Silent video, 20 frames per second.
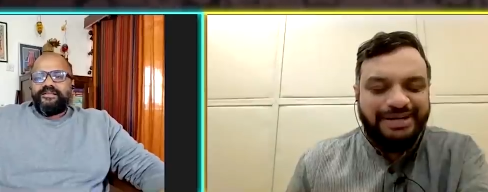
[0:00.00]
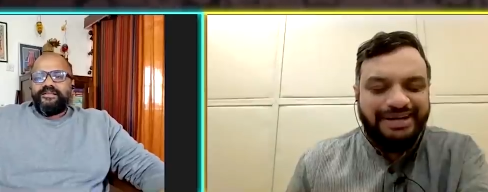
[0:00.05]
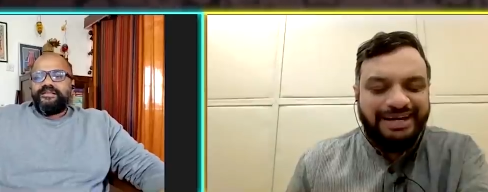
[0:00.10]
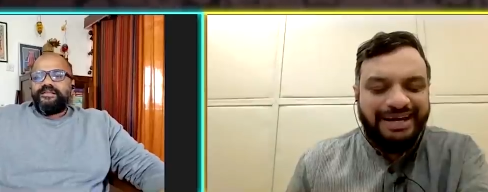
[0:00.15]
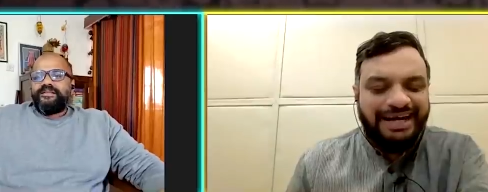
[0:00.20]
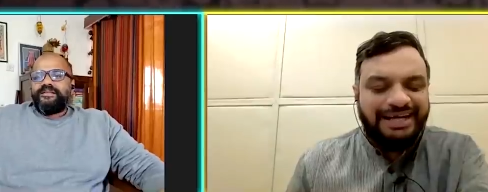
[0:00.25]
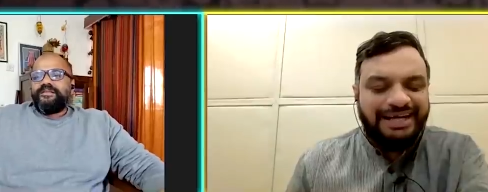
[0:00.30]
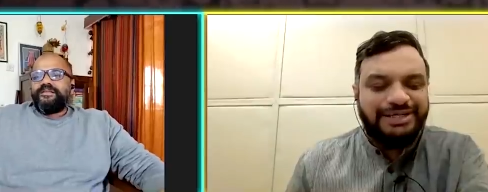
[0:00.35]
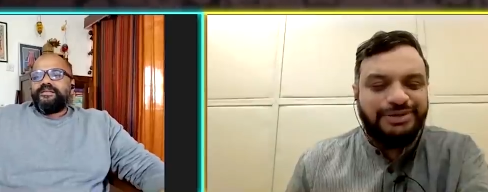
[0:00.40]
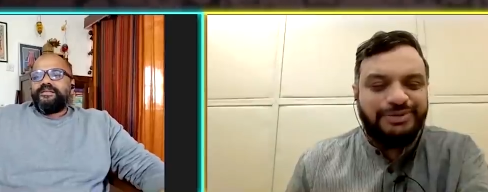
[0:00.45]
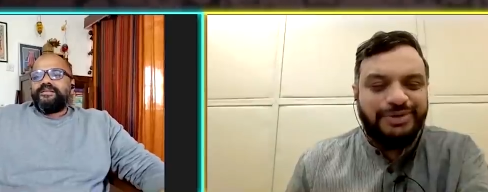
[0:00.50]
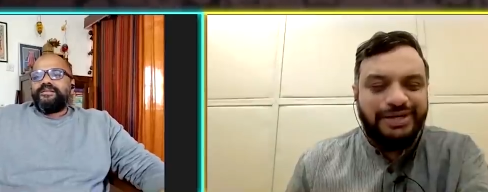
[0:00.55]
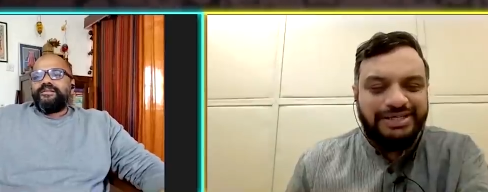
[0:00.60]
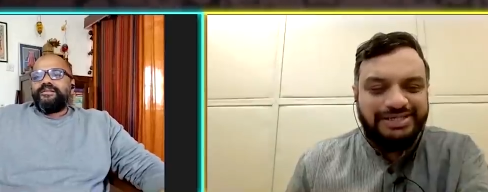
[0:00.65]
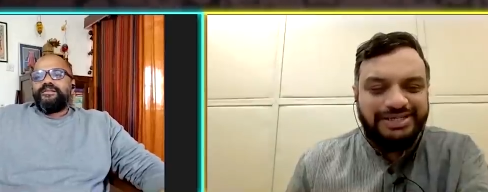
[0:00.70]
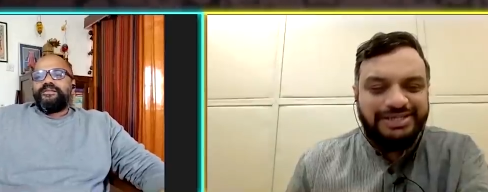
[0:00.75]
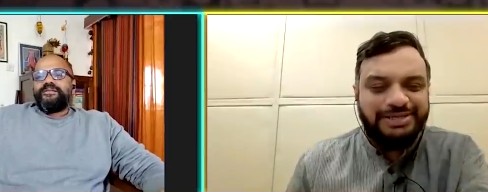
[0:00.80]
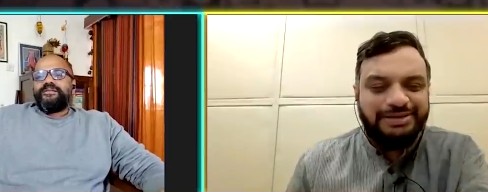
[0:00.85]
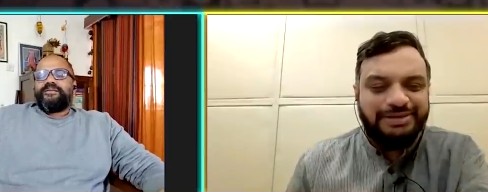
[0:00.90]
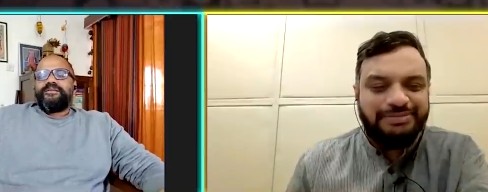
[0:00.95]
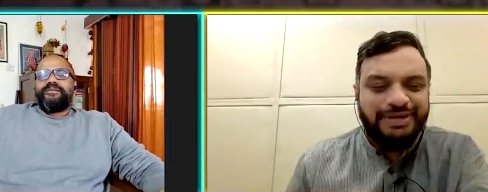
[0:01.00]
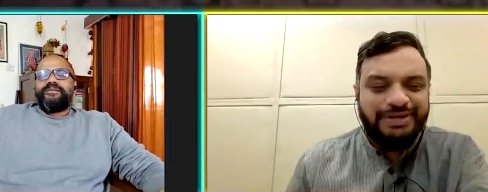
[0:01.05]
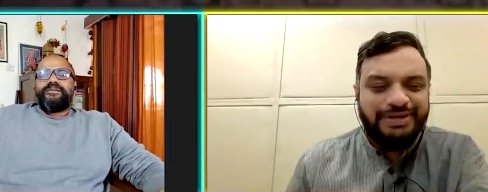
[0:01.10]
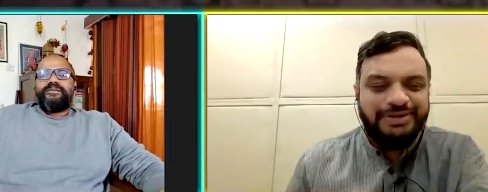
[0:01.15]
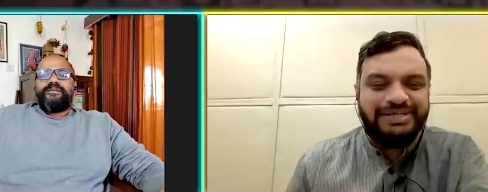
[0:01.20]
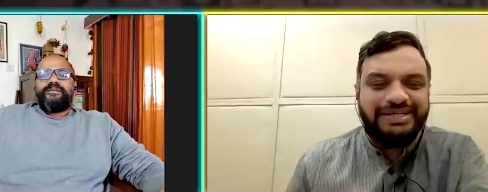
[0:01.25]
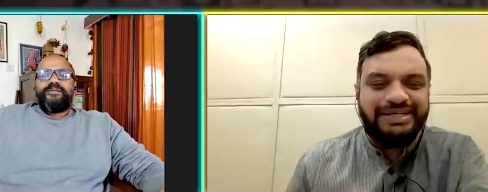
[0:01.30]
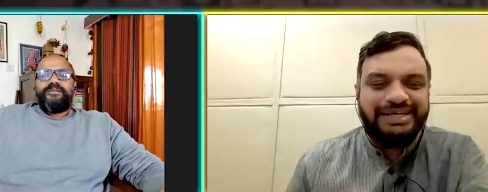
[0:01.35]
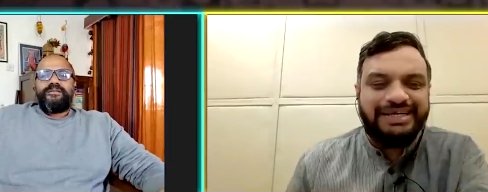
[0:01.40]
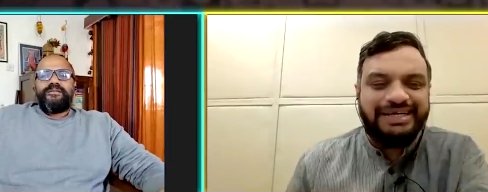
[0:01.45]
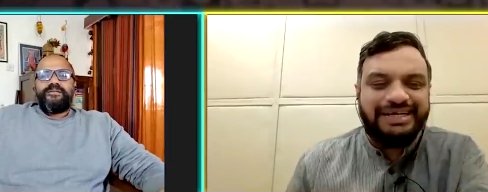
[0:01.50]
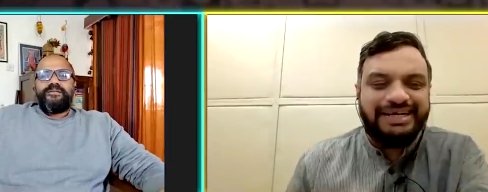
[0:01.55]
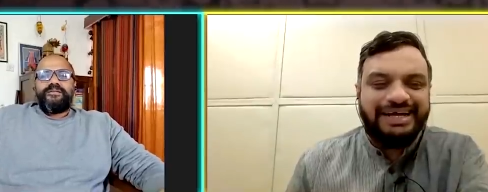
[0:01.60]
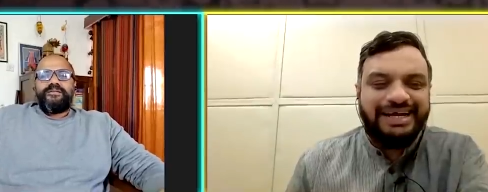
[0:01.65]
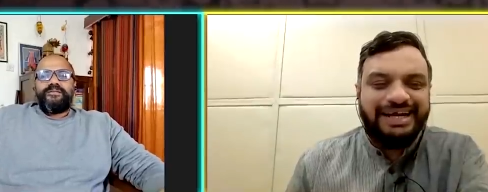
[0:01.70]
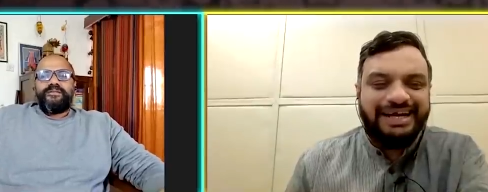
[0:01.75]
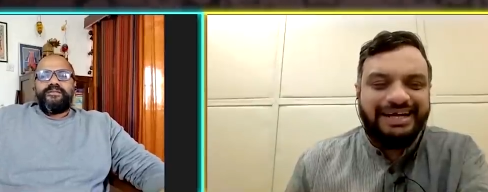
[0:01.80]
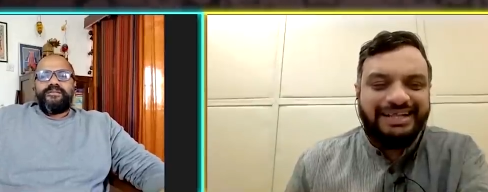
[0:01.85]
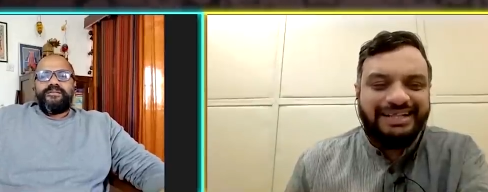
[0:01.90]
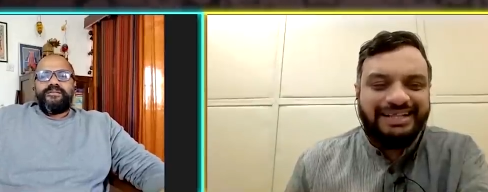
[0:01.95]
Speaker 1: been larger questions about
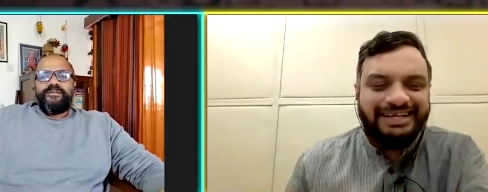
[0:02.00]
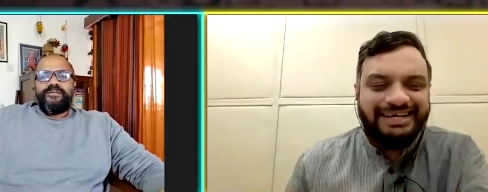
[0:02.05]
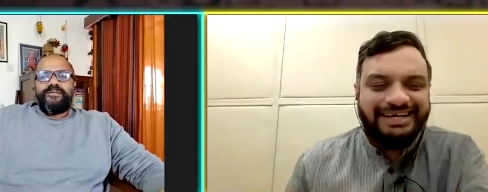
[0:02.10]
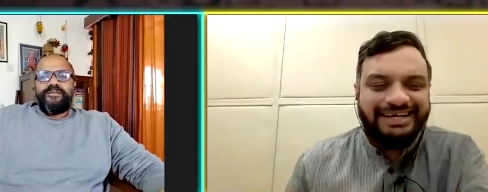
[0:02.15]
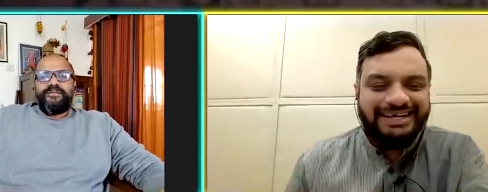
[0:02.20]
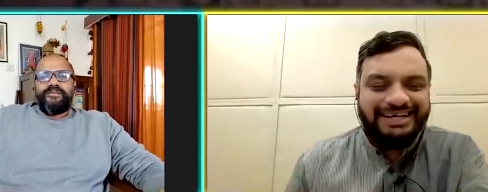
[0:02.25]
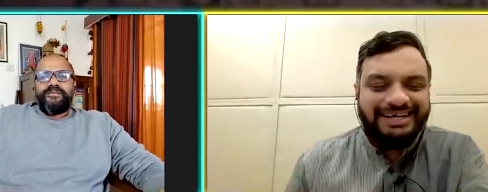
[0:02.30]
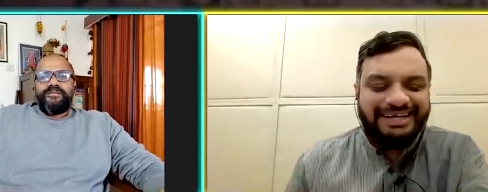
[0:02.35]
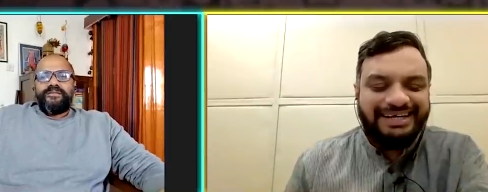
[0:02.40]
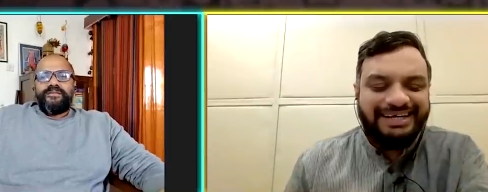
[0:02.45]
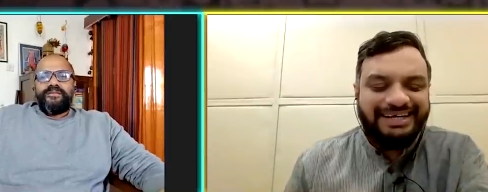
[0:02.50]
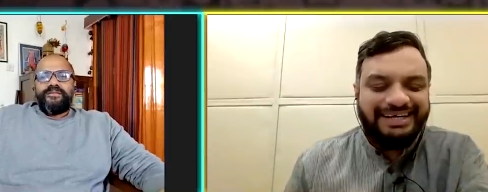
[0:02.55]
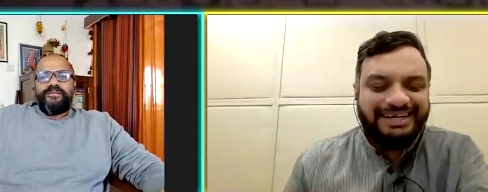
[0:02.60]
the,